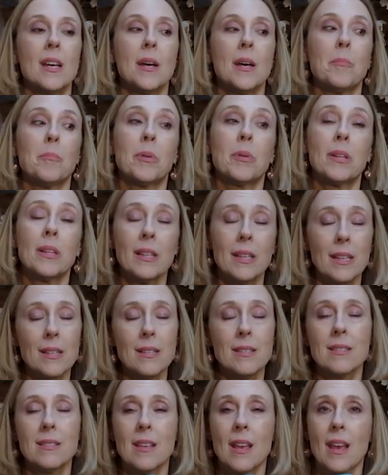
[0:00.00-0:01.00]

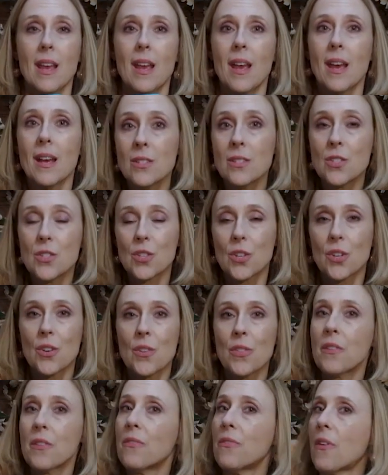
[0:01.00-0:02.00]
please answer
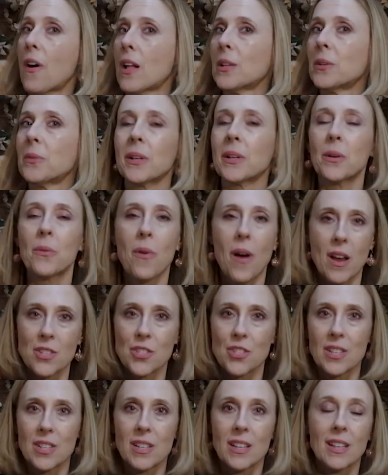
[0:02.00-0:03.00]
the following
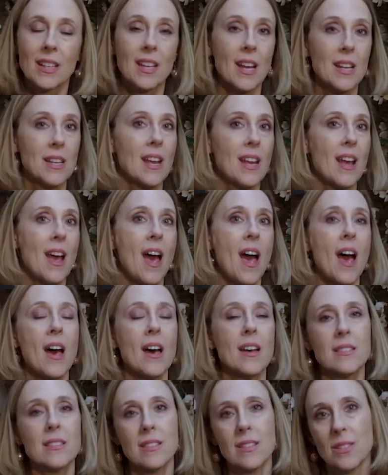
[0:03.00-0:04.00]
question. Again, it
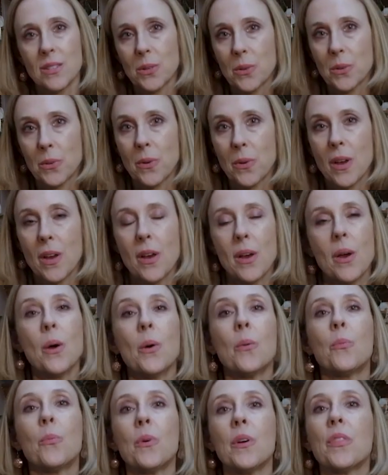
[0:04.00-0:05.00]
has to do
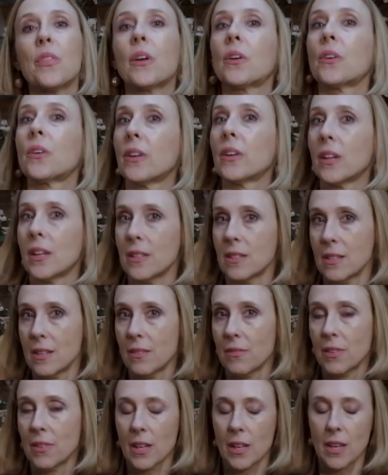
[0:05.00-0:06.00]
with
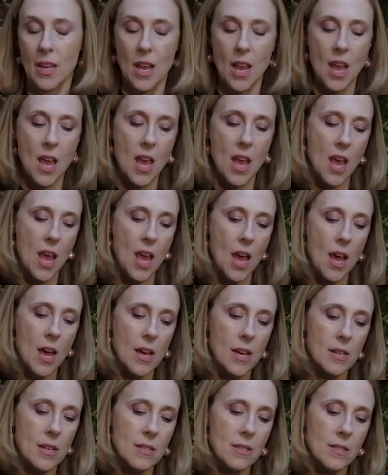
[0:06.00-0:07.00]
creativity.
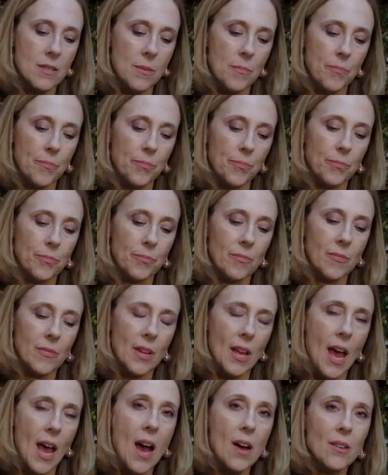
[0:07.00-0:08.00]
And
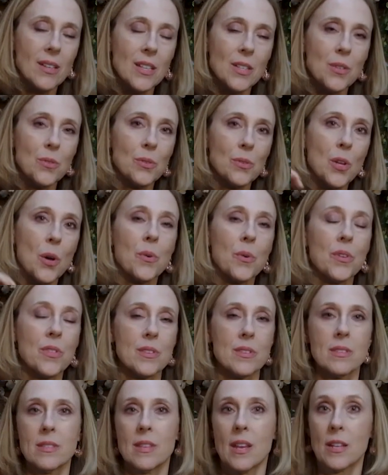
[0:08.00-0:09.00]
how can you lower the
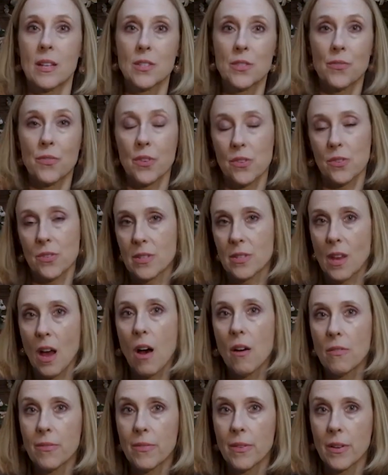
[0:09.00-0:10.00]
stakes for
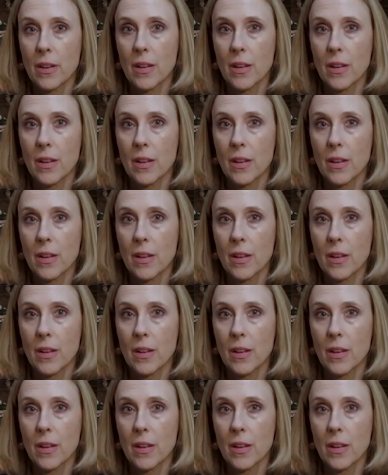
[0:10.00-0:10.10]
yourself